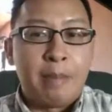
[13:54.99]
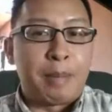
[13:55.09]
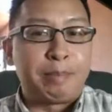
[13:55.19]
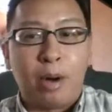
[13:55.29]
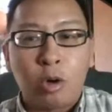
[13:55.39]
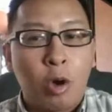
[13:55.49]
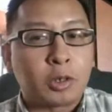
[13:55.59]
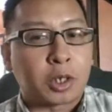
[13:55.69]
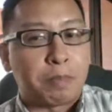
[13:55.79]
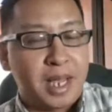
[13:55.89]
But
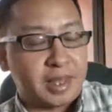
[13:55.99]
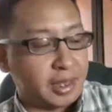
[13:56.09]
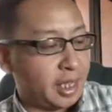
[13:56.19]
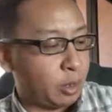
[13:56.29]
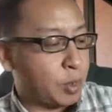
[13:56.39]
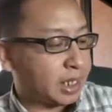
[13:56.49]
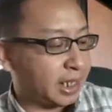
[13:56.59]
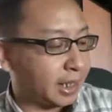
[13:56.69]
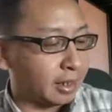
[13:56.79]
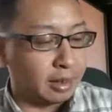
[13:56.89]
BOGOs are a big thing. We see
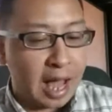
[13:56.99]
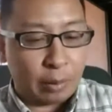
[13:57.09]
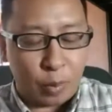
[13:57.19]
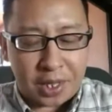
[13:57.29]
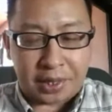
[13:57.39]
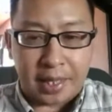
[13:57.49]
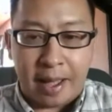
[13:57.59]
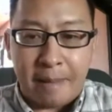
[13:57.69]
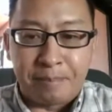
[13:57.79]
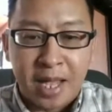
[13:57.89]
that a lot with
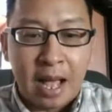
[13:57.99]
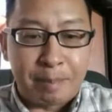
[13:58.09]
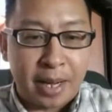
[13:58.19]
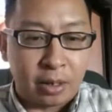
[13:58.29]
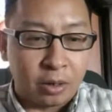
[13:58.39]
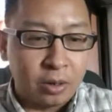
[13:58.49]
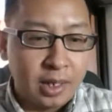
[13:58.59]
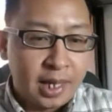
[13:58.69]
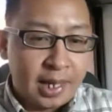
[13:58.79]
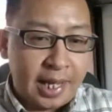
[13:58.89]
apparel.
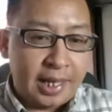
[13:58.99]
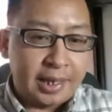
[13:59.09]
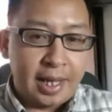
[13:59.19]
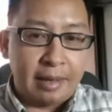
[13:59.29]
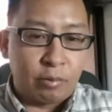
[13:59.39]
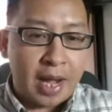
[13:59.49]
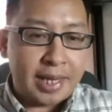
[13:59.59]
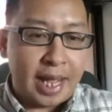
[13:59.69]
And right